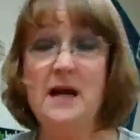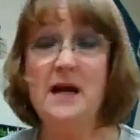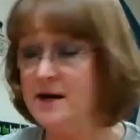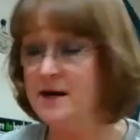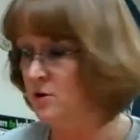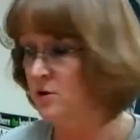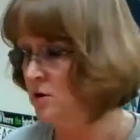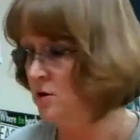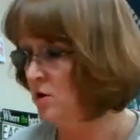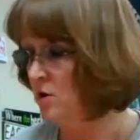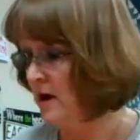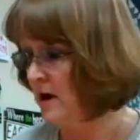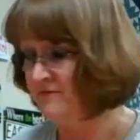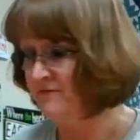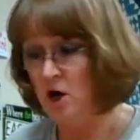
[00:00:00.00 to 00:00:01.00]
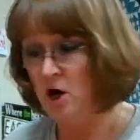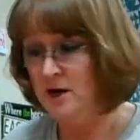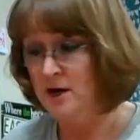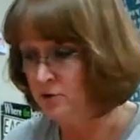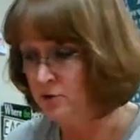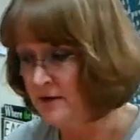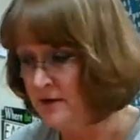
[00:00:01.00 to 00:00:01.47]
I don't know. I've gone
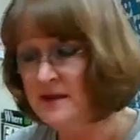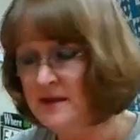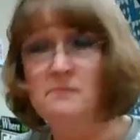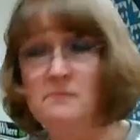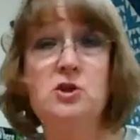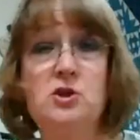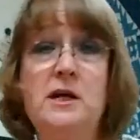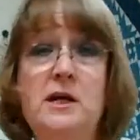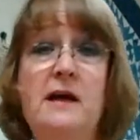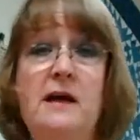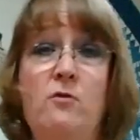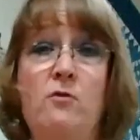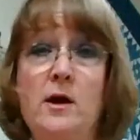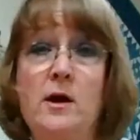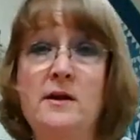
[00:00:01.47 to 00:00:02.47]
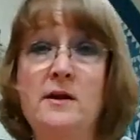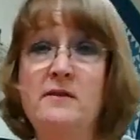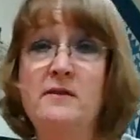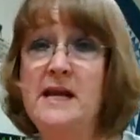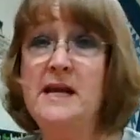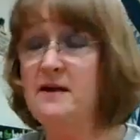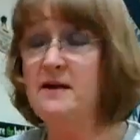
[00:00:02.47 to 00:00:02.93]
underneath the machine. I've oiled
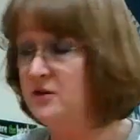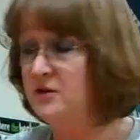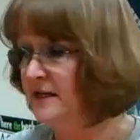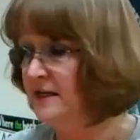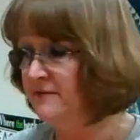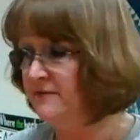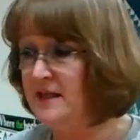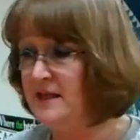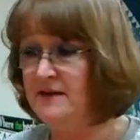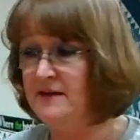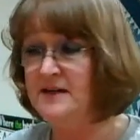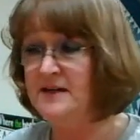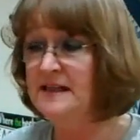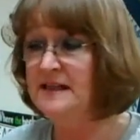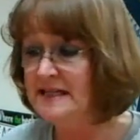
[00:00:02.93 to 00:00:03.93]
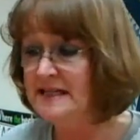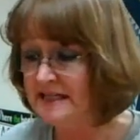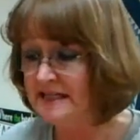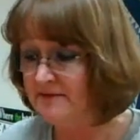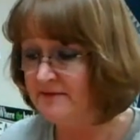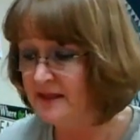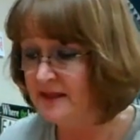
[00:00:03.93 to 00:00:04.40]
everything. I've cleaned everything. I've
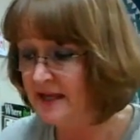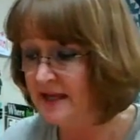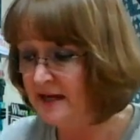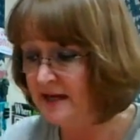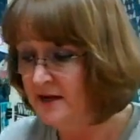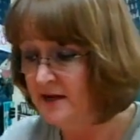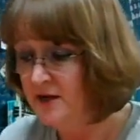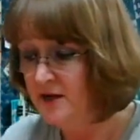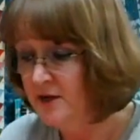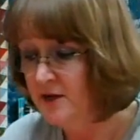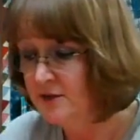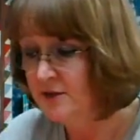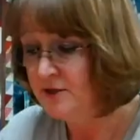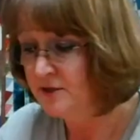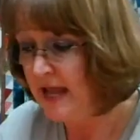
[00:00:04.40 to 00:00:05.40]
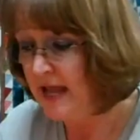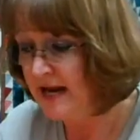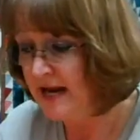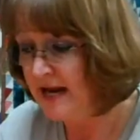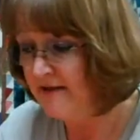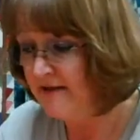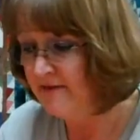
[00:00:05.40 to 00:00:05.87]
delinted everything. And
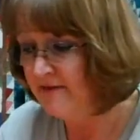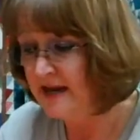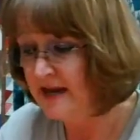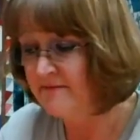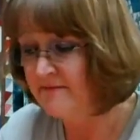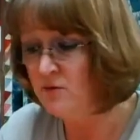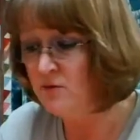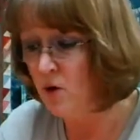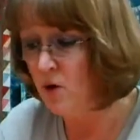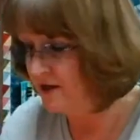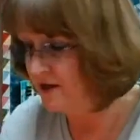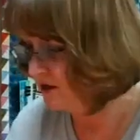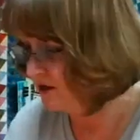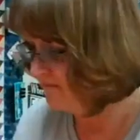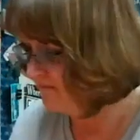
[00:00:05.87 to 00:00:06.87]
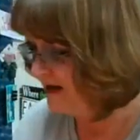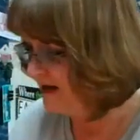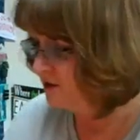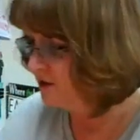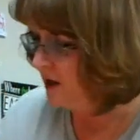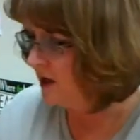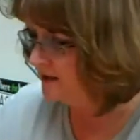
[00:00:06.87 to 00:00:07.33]
I've even watched the feed
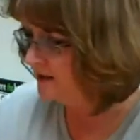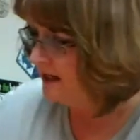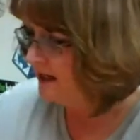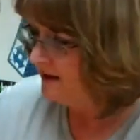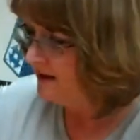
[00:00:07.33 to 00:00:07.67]
dogs.